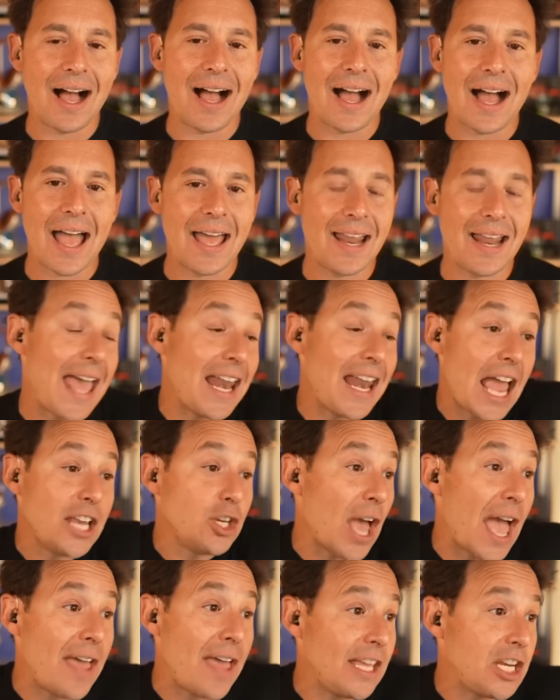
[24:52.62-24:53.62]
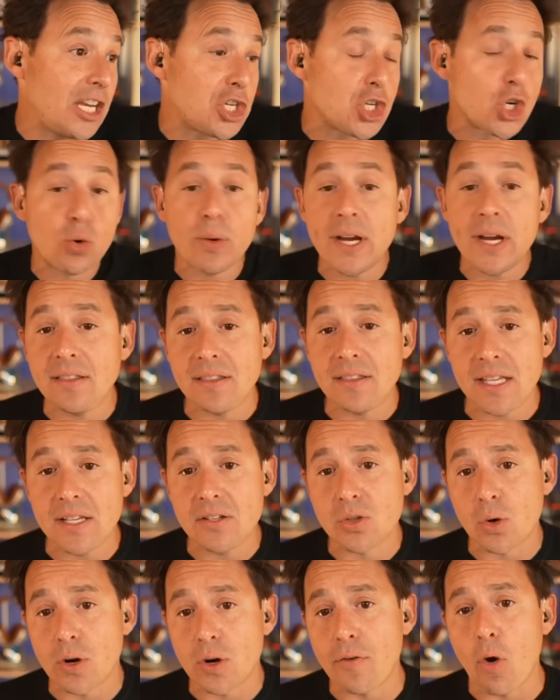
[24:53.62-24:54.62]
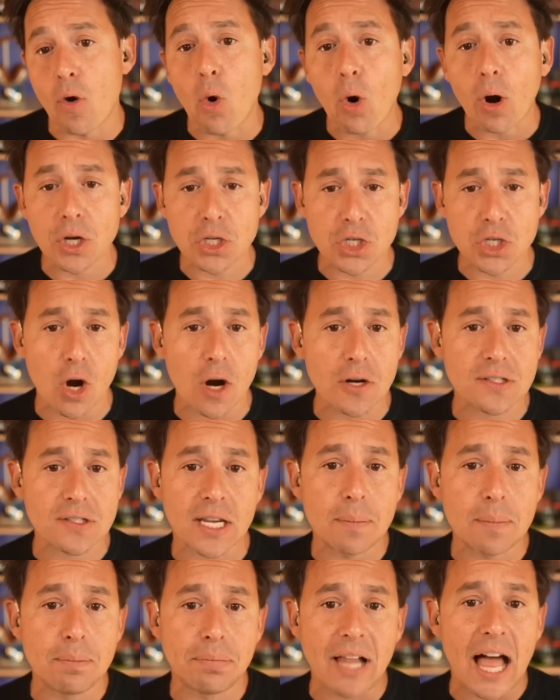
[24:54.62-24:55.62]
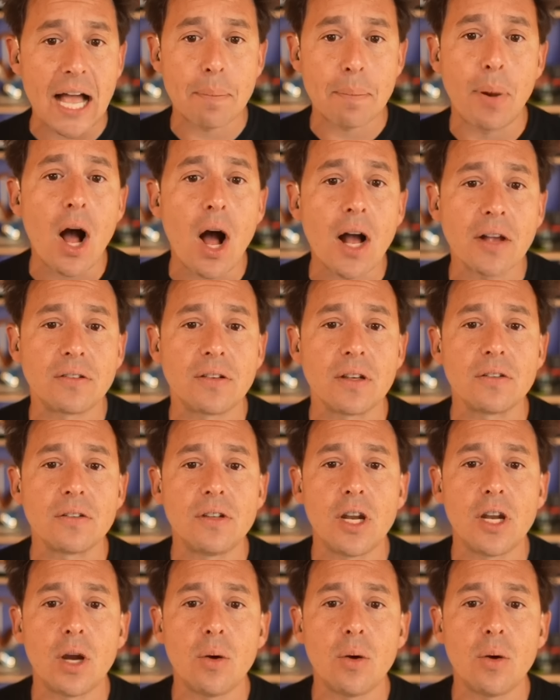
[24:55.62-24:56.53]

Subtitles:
and they treat these sort of org charts like black boxes.